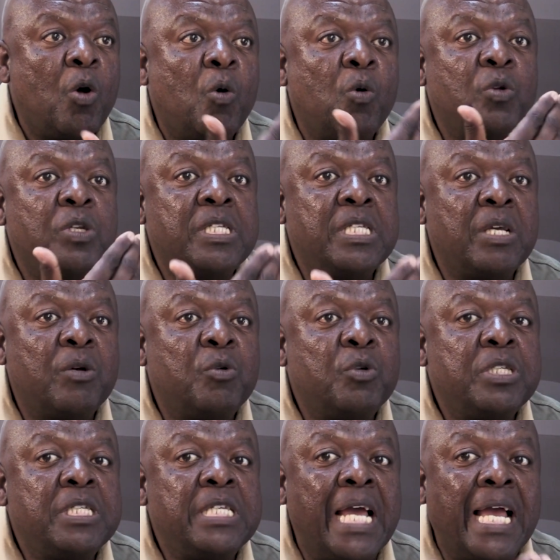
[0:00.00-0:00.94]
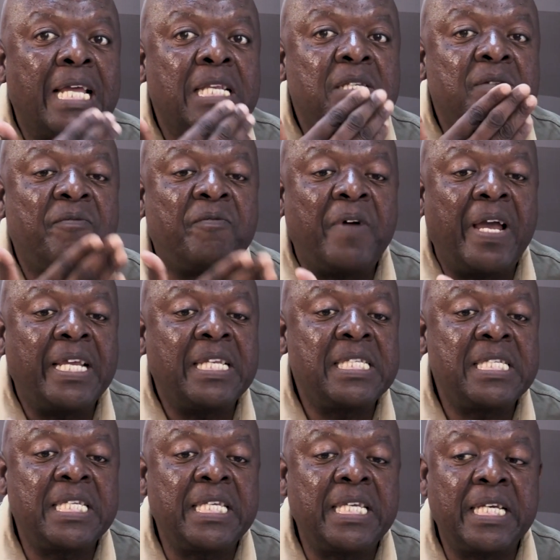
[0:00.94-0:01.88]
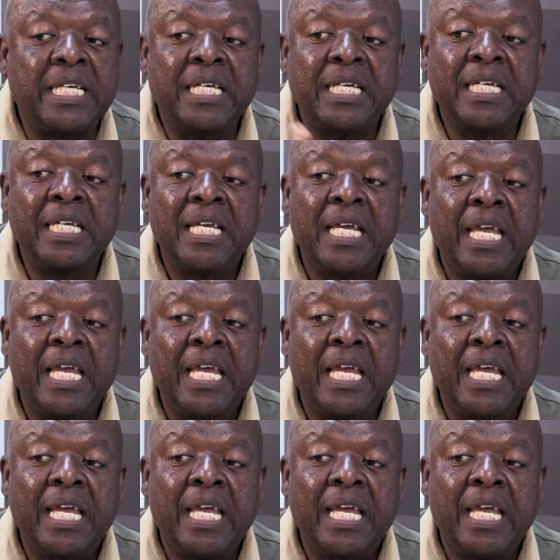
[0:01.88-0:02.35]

who died fighting